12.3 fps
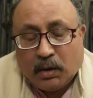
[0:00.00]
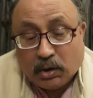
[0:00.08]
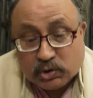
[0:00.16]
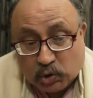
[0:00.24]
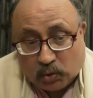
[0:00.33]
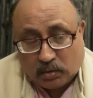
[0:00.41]

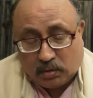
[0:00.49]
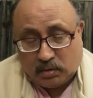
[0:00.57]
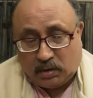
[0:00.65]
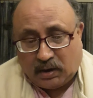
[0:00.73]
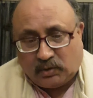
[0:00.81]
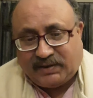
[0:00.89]
So
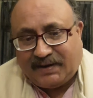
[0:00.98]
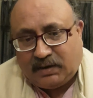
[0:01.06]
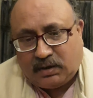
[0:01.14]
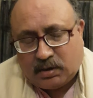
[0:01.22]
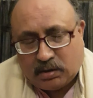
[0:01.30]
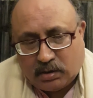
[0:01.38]
now
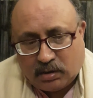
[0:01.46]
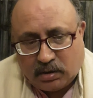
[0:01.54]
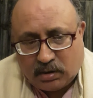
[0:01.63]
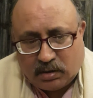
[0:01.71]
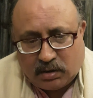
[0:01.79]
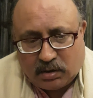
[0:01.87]
that
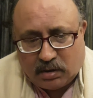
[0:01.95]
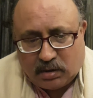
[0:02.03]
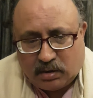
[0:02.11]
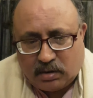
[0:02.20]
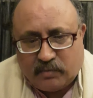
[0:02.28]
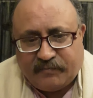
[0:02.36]

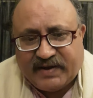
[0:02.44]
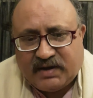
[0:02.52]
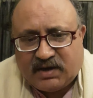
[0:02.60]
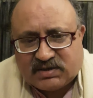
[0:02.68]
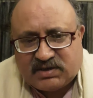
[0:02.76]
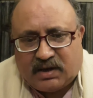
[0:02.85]

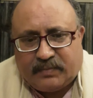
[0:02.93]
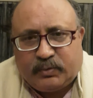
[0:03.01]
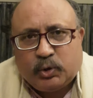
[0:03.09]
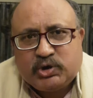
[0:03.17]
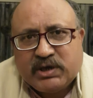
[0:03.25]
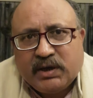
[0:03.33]
winters are
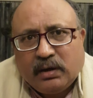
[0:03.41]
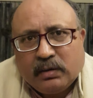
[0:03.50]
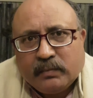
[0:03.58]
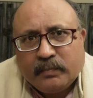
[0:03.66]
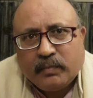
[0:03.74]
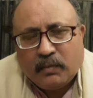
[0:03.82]
approaching
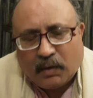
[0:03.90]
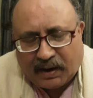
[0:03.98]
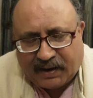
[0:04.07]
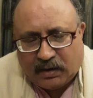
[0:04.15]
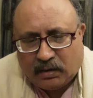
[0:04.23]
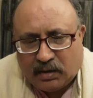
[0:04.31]

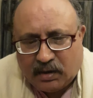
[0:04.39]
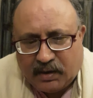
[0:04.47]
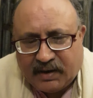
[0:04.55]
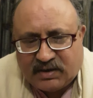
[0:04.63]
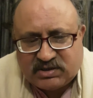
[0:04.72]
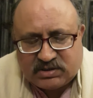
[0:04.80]
and
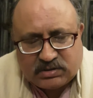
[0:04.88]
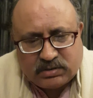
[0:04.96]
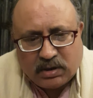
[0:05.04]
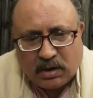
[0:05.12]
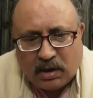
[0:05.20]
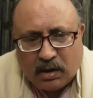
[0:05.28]
it's
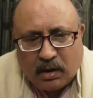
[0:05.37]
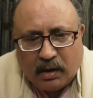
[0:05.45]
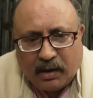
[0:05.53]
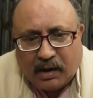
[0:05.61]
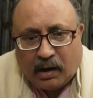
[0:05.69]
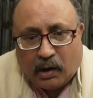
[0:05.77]

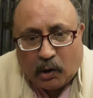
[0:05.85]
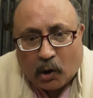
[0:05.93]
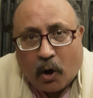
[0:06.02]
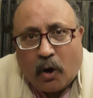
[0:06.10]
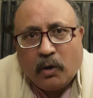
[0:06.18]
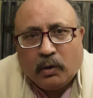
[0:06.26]
a
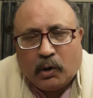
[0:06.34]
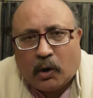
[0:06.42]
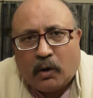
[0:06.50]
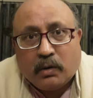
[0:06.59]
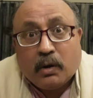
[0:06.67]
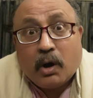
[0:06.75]
long,
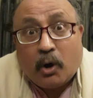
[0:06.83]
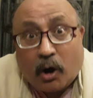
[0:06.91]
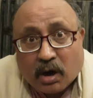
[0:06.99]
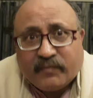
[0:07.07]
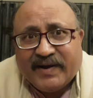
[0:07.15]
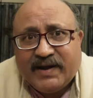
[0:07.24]
long
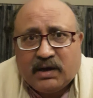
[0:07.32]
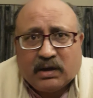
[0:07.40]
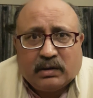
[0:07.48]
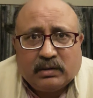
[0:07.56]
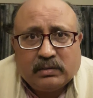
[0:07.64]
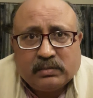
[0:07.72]
hot winter